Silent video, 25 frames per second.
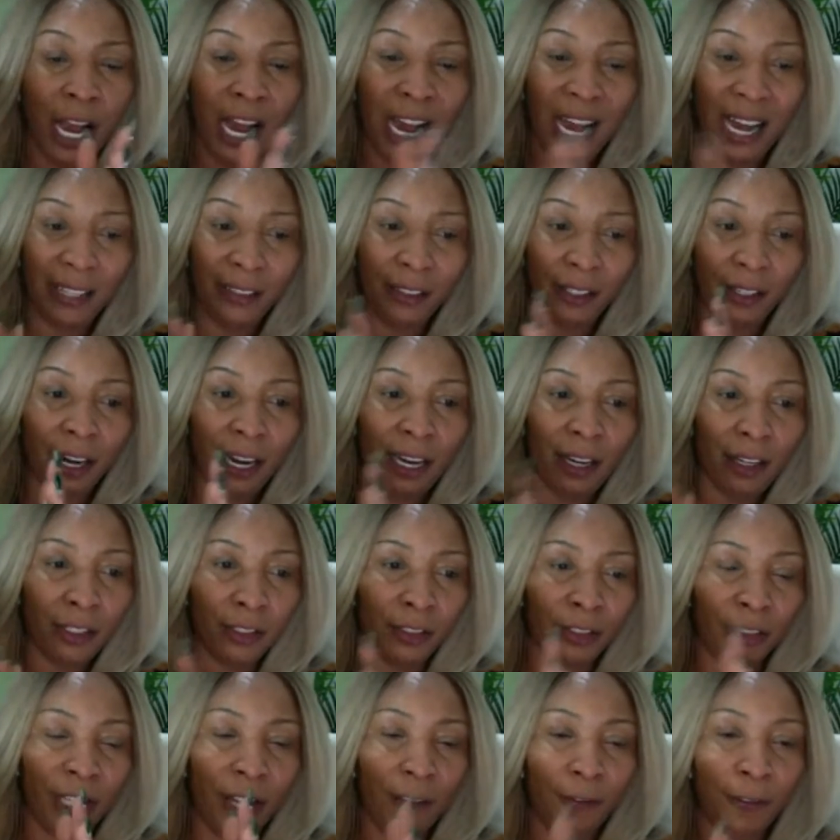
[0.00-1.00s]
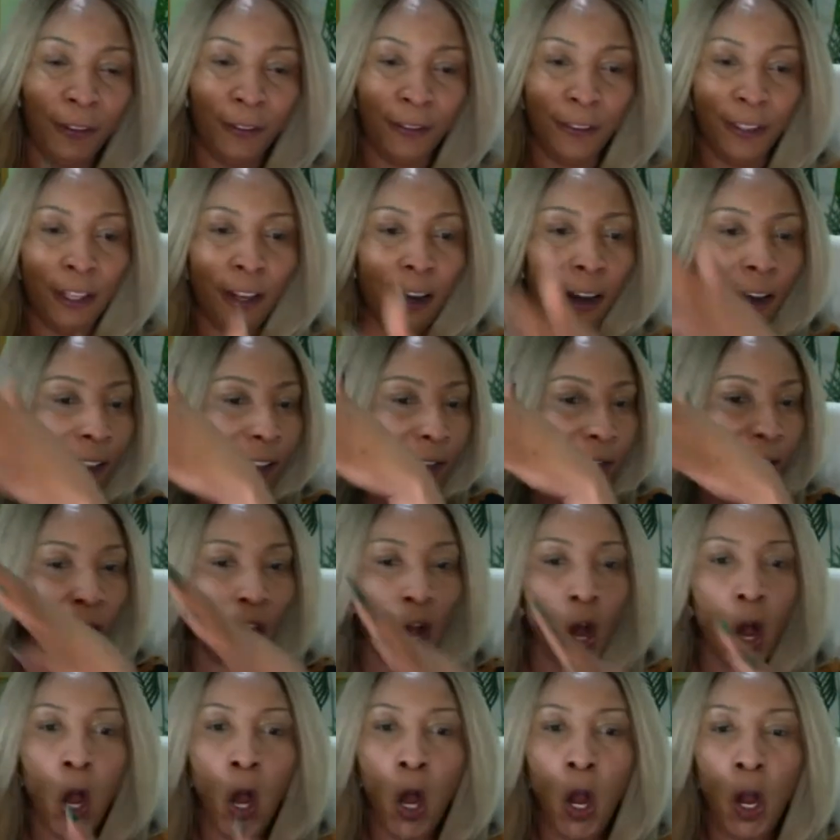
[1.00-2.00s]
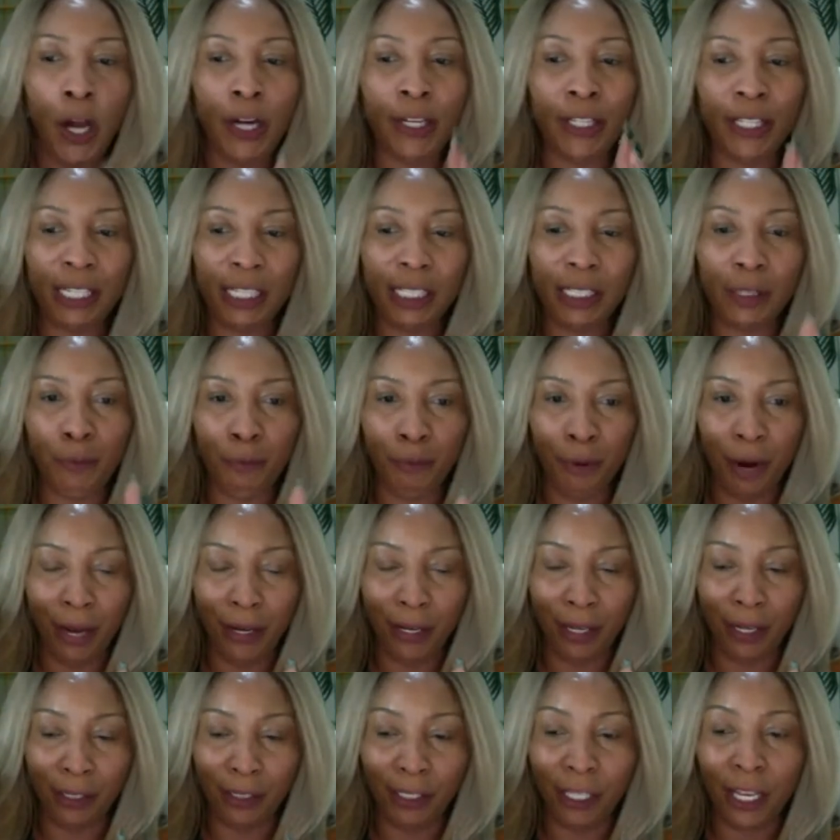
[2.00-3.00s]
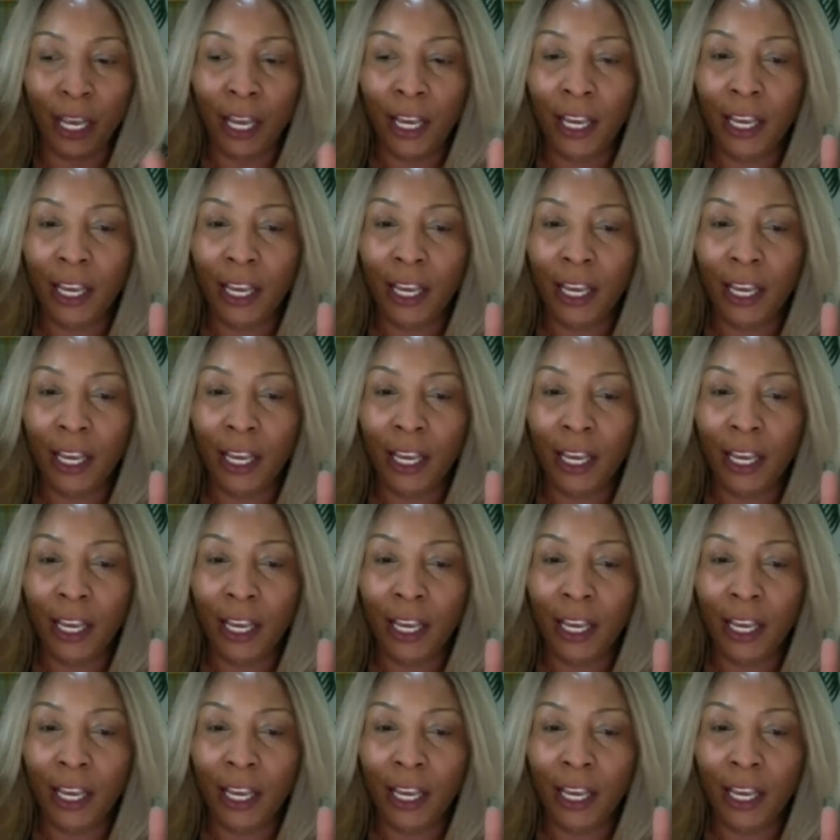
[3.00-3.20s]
Under $150 for all these products.